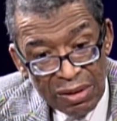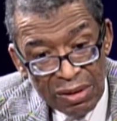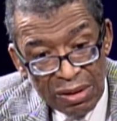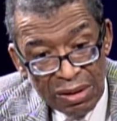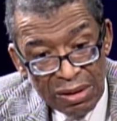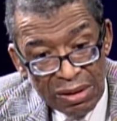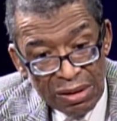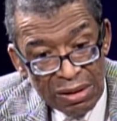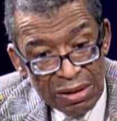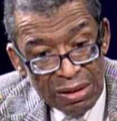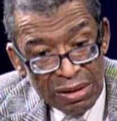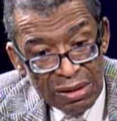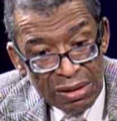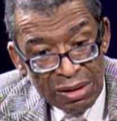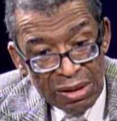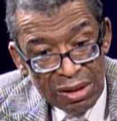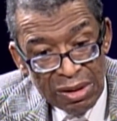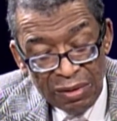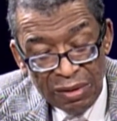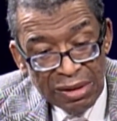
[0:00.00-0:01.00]
You
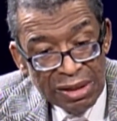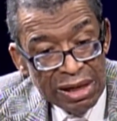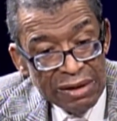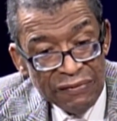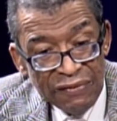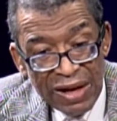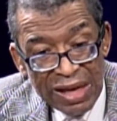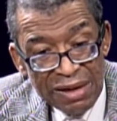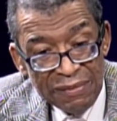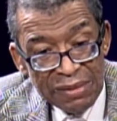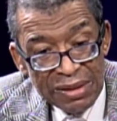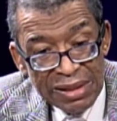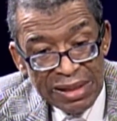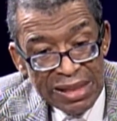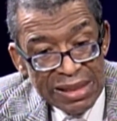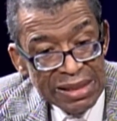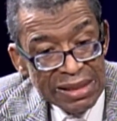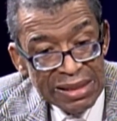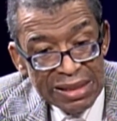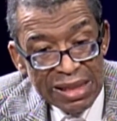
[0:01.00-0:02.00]
can take vitamin
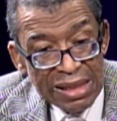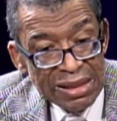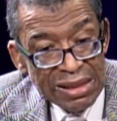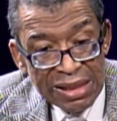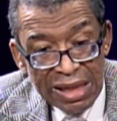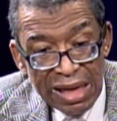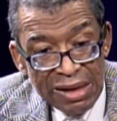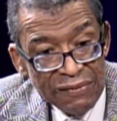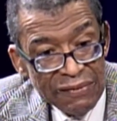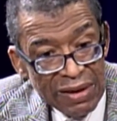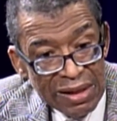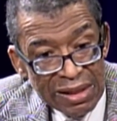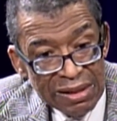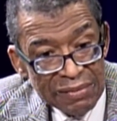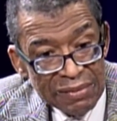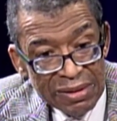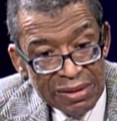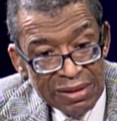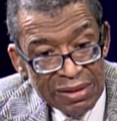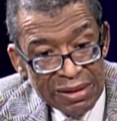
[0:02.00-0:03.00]
D, the sunshine
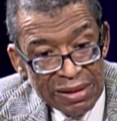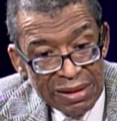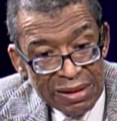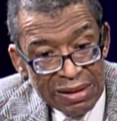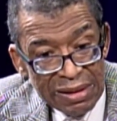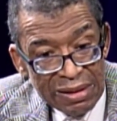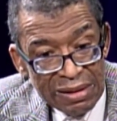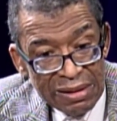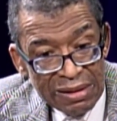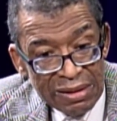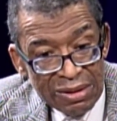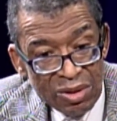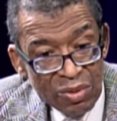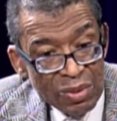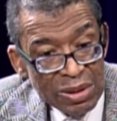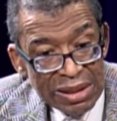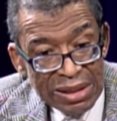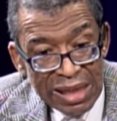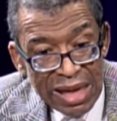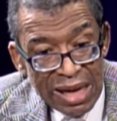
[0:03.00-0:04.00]
vitamin,
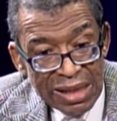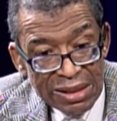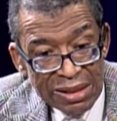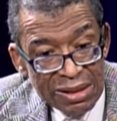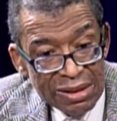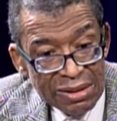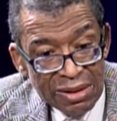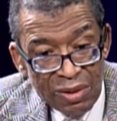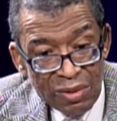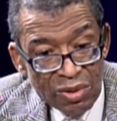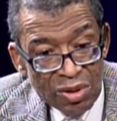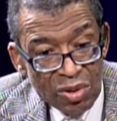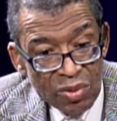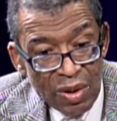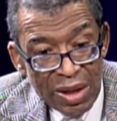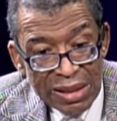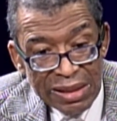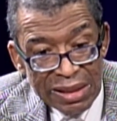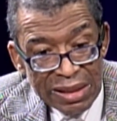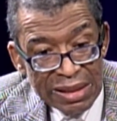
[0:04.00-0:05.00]
20,000 of those
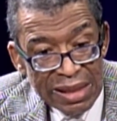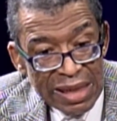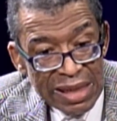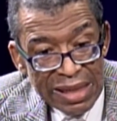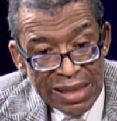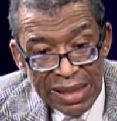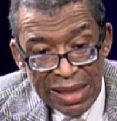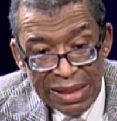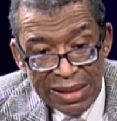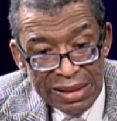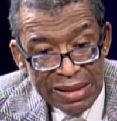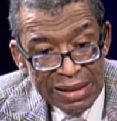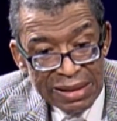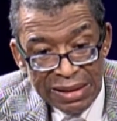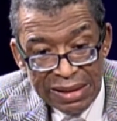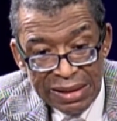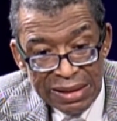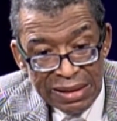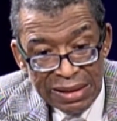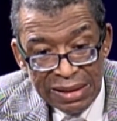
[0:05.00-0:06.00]
twice a day, and
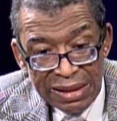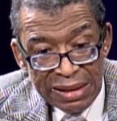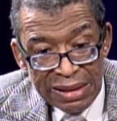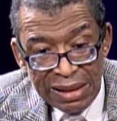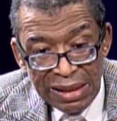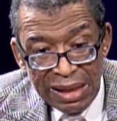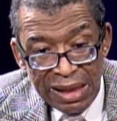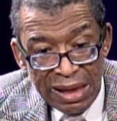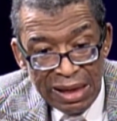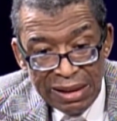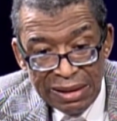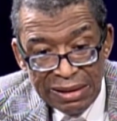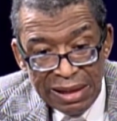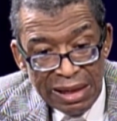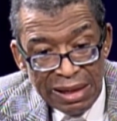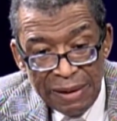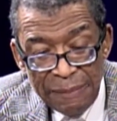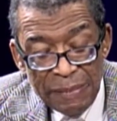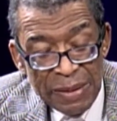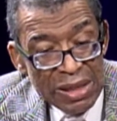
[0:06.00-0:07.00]

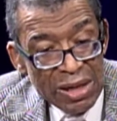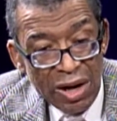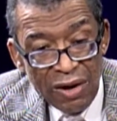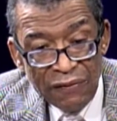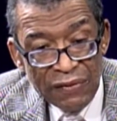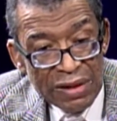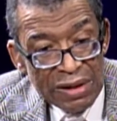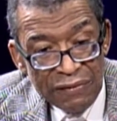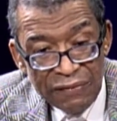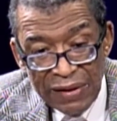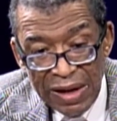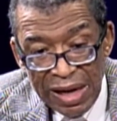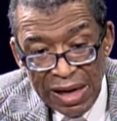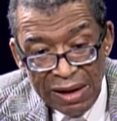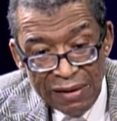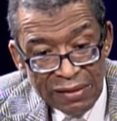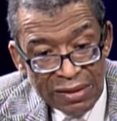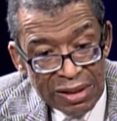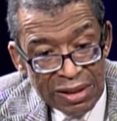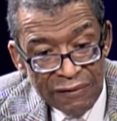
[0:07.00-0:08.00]
that'll beat off any
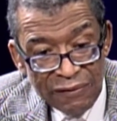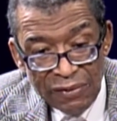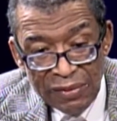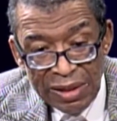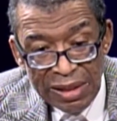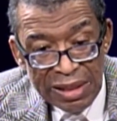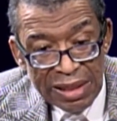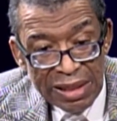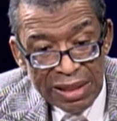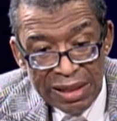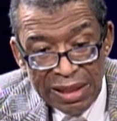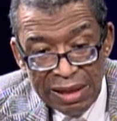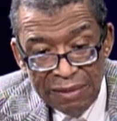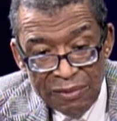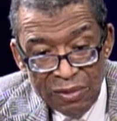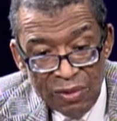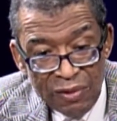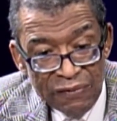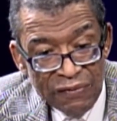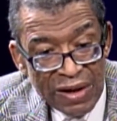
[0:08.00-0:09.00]
virus. And if you need anything
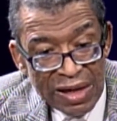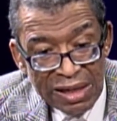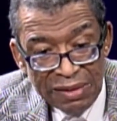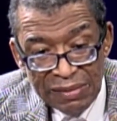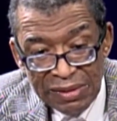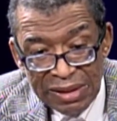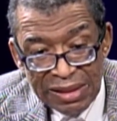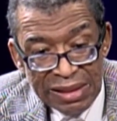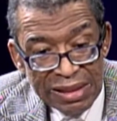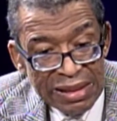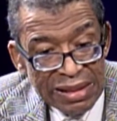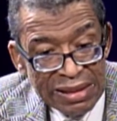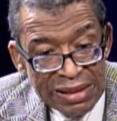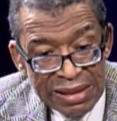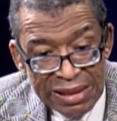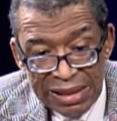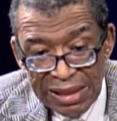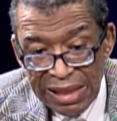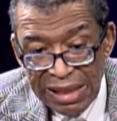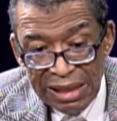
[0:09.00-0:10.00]
more, vitamin C,
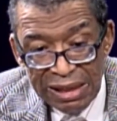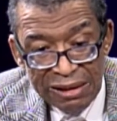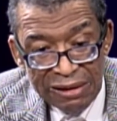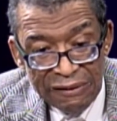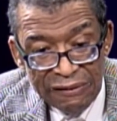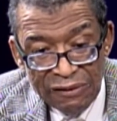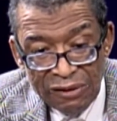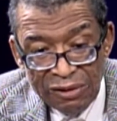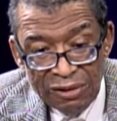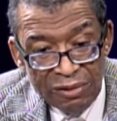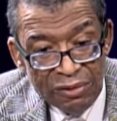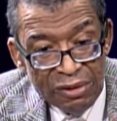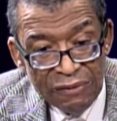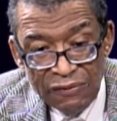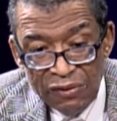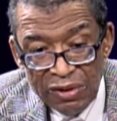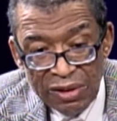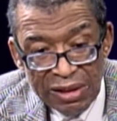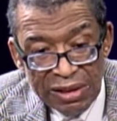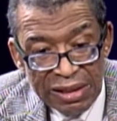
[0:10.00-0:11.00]
zinc, 2 or
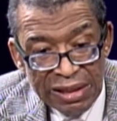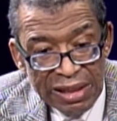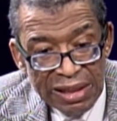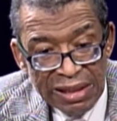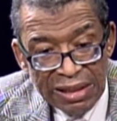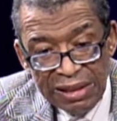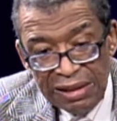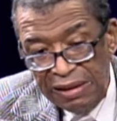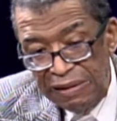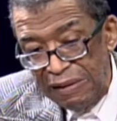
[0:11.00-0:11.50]
4 other things.